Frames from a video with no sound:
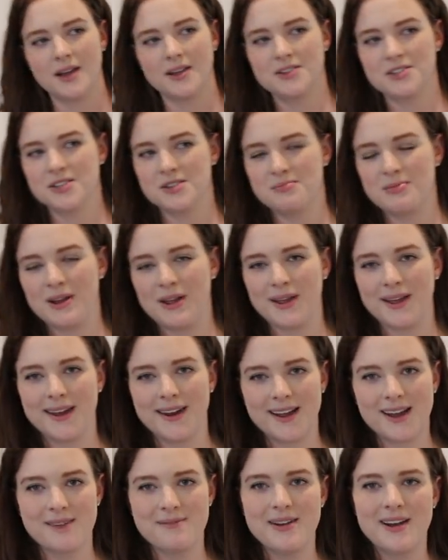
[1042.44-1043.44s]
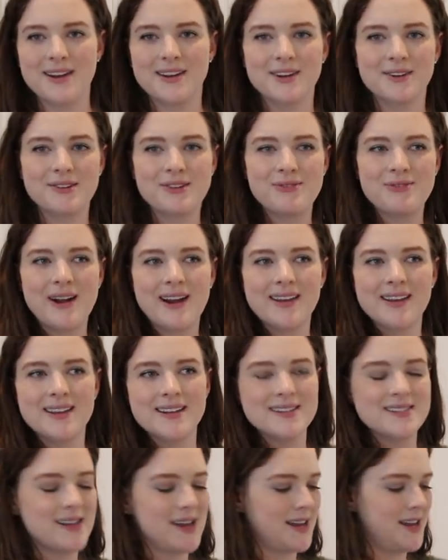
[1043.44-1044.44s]
she's probably going to come out here with Riley
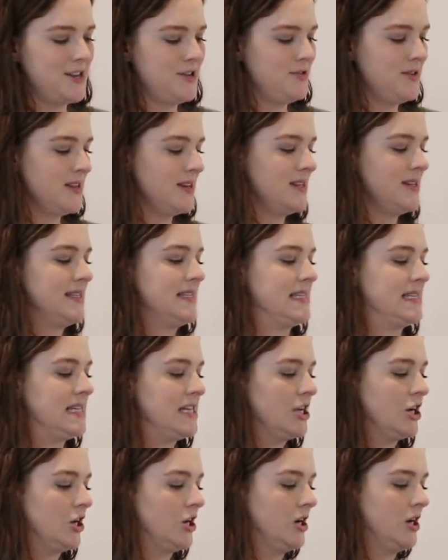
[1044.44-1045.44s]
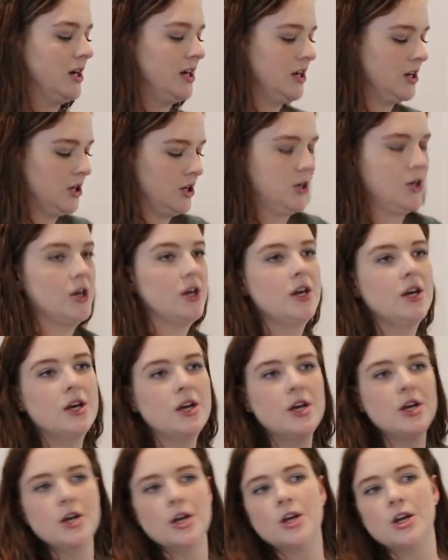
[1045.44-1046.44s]
in a second. You can see her and her
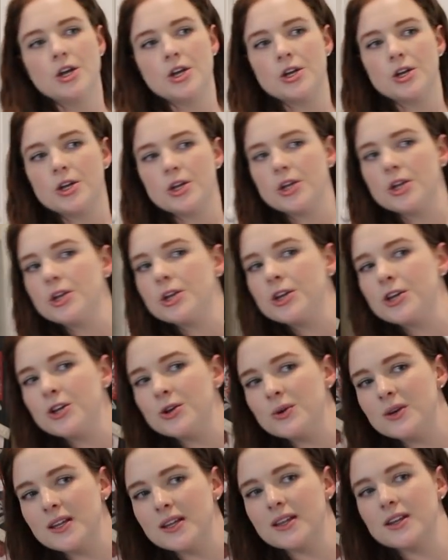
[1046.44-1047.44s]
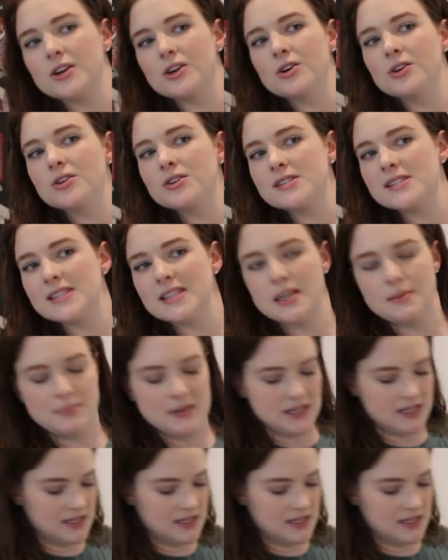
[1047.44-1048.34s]
cutie little sleepy